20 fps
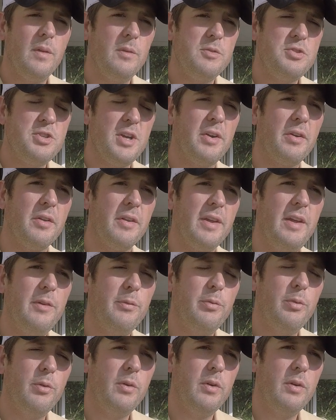Generally,
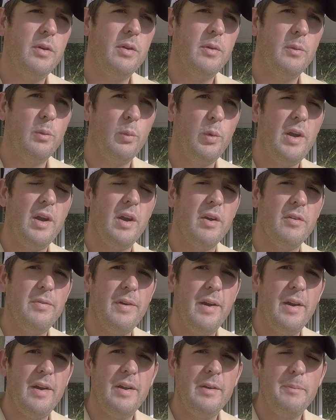we are
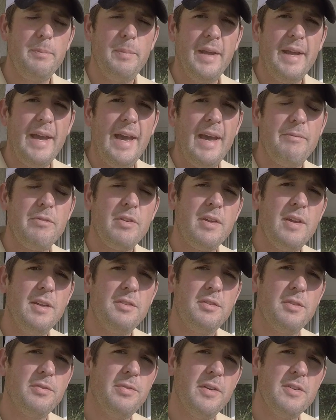very big
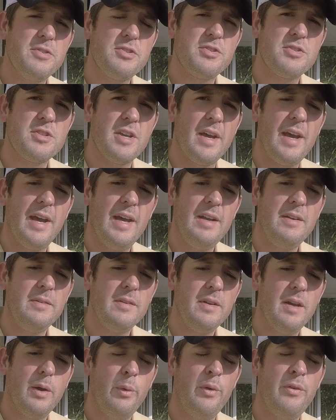advocates of fungicide.
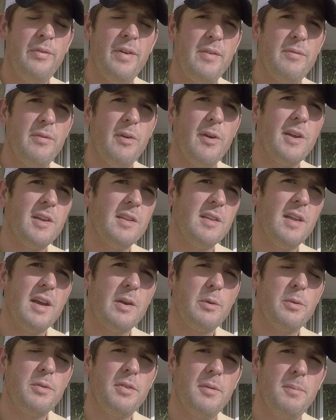We've had very good luck
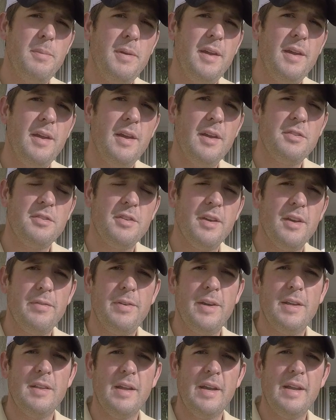with the BASF
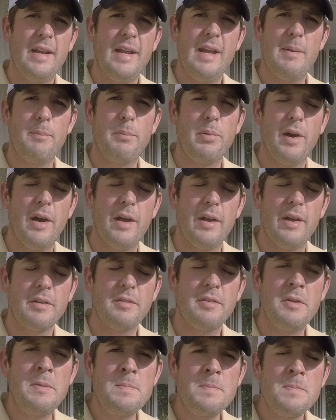Headline Ant product,
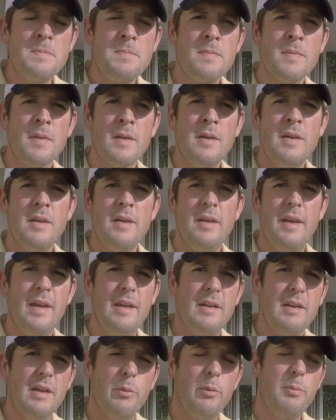
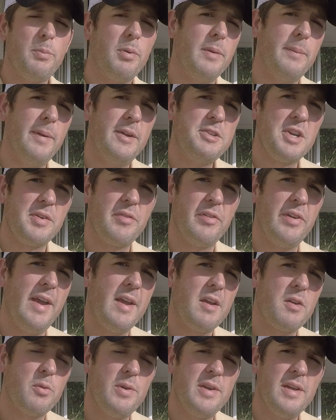and with pretty much every
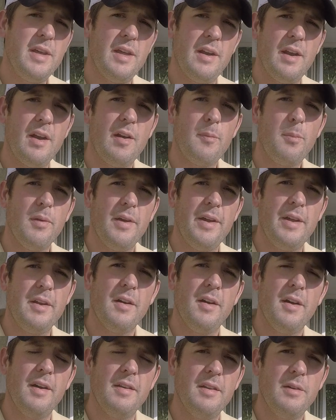acre we can get an airplane
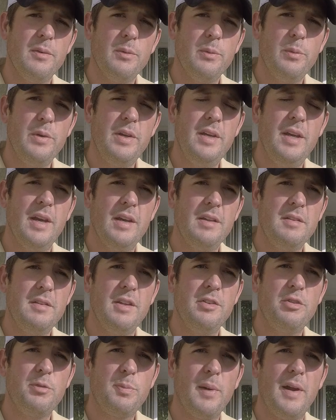on, we
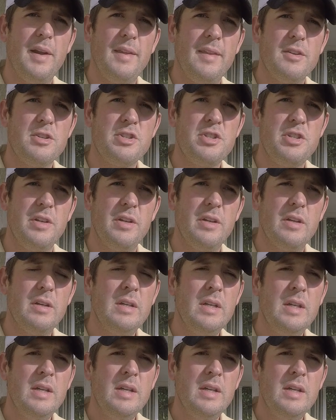did spray this year.